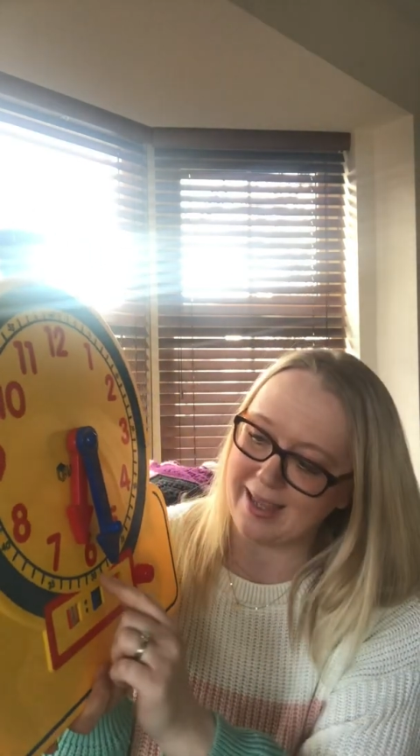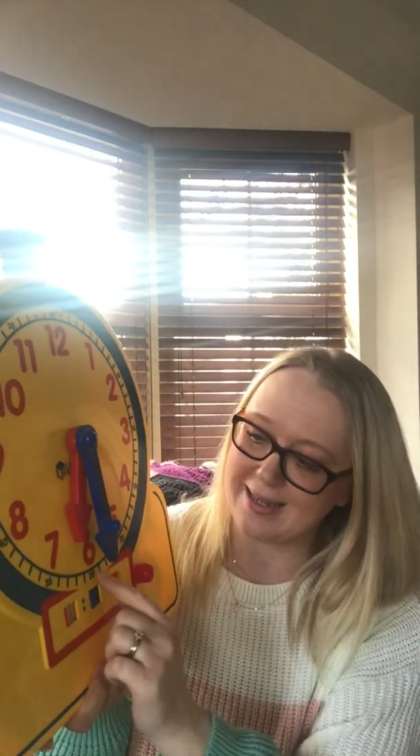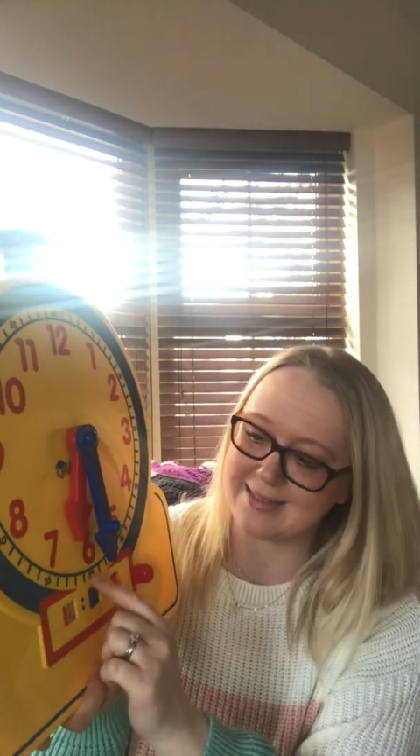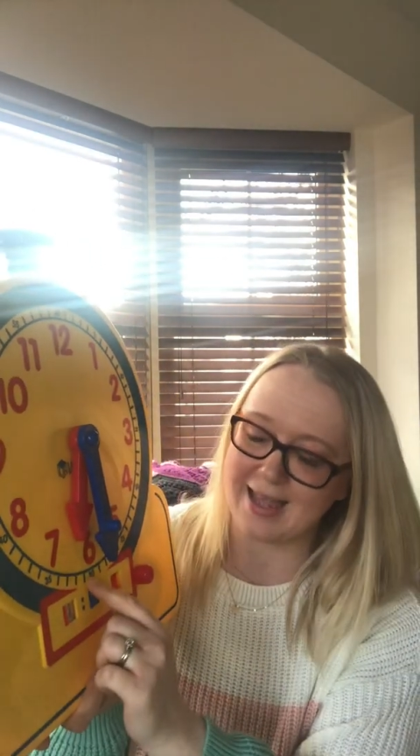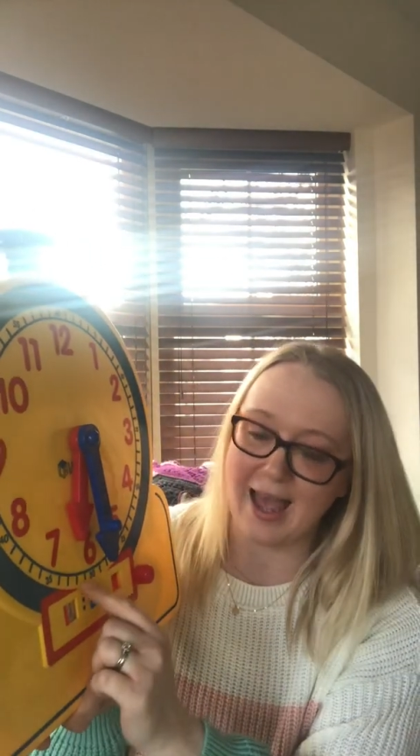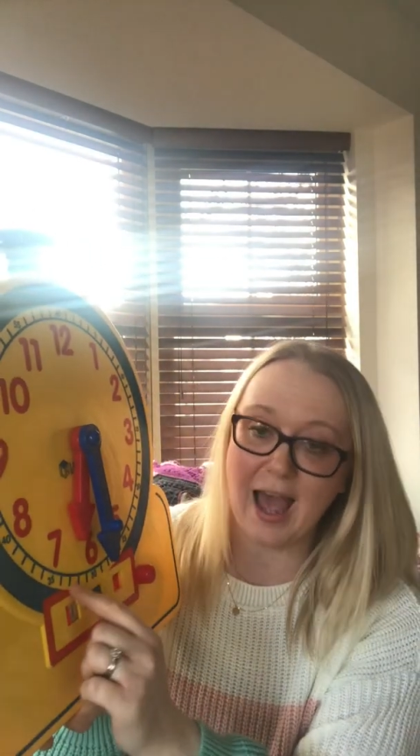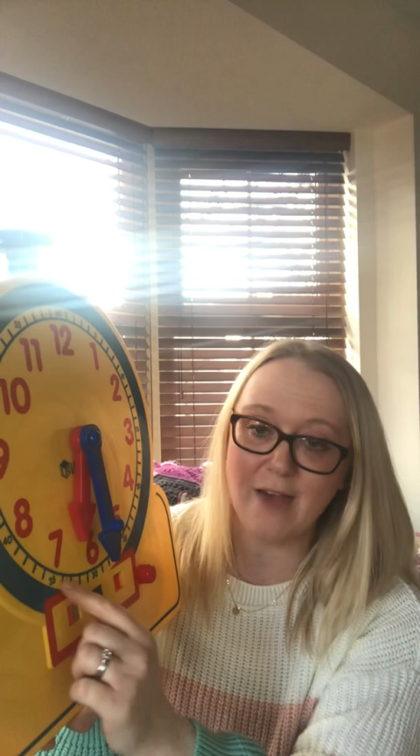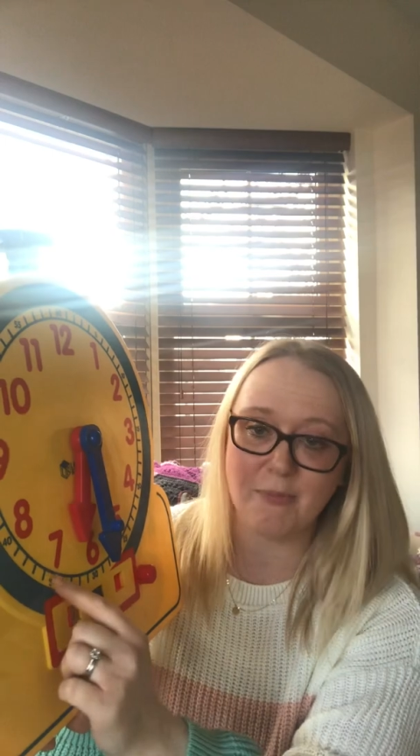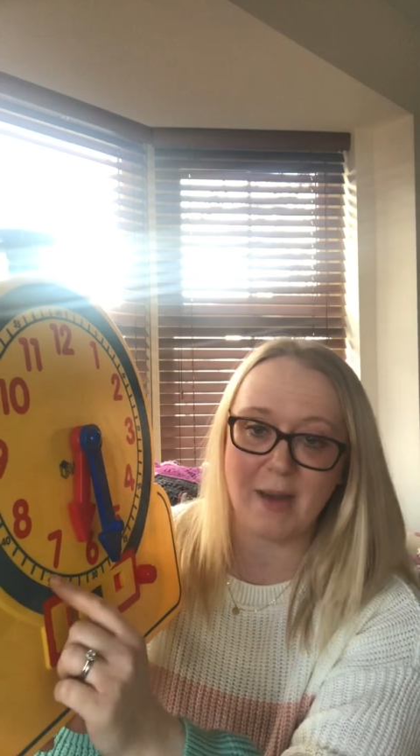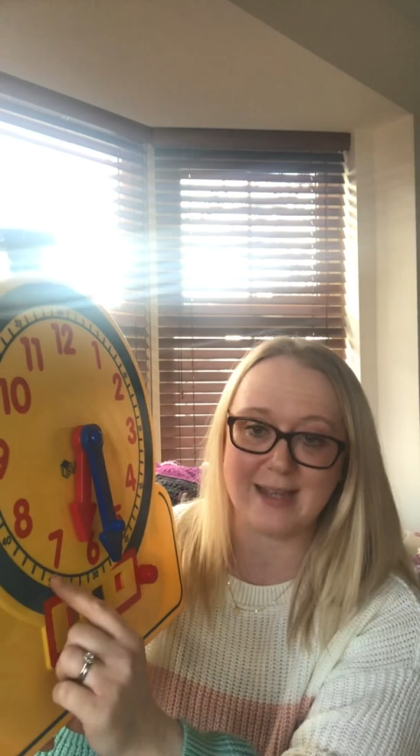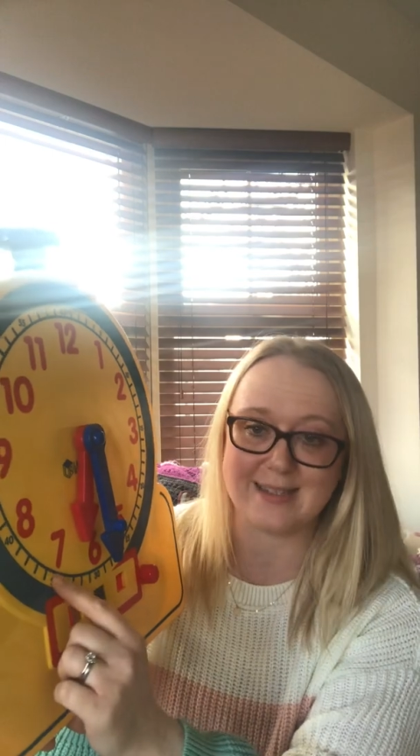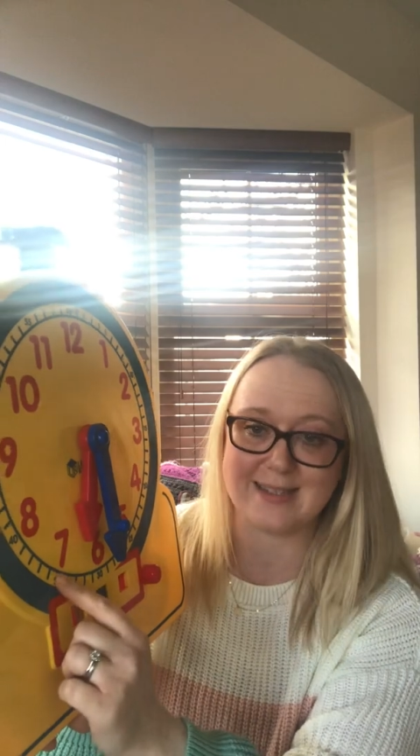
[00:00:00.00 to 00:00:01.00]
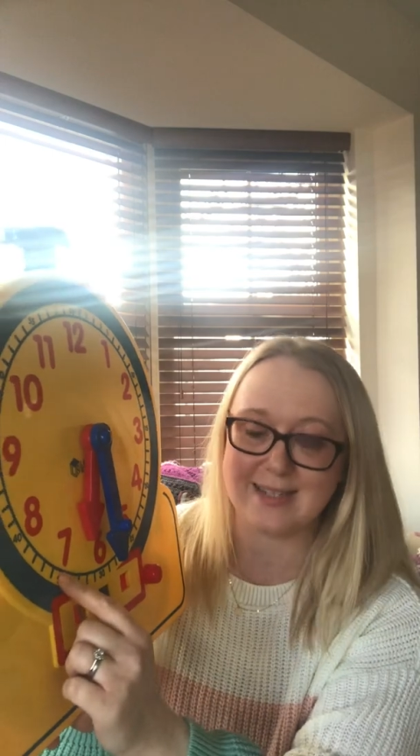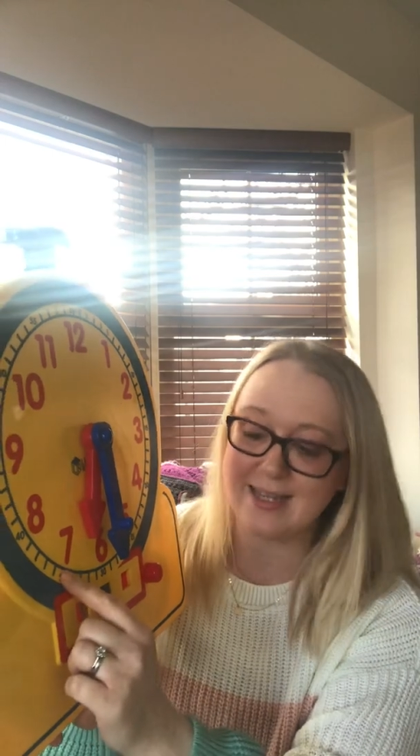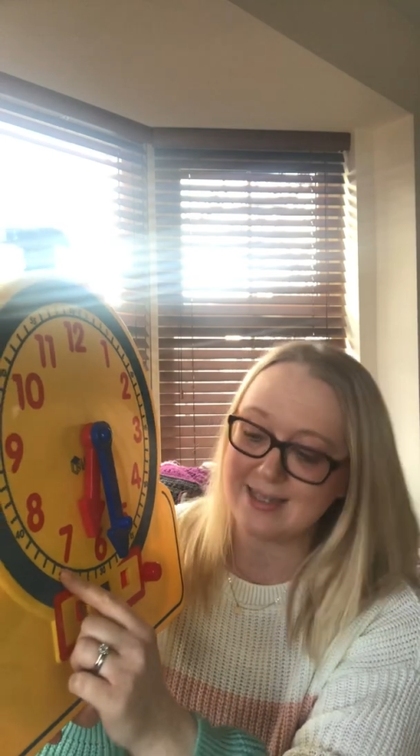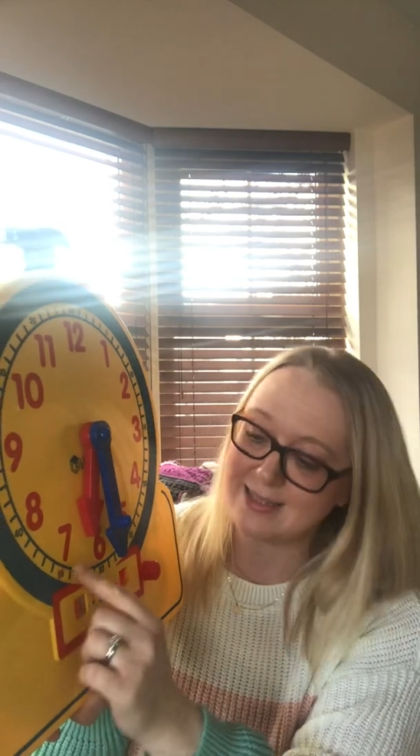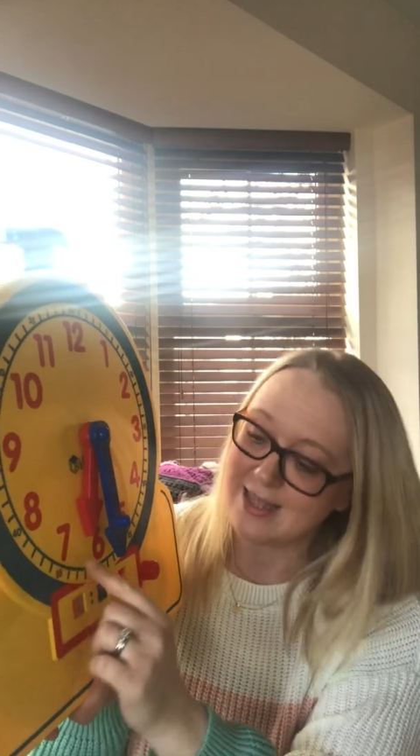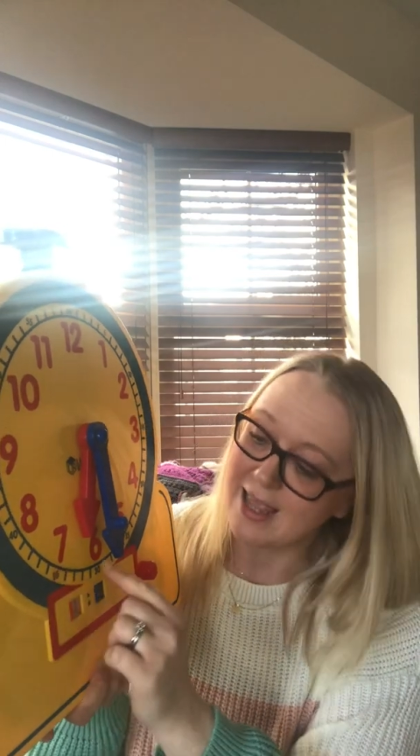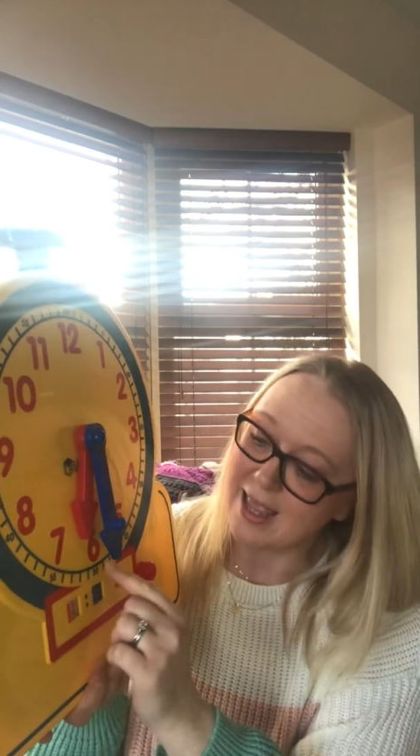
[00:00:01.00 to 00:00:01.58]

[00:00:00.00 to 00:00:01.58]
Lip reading: It is 6:30.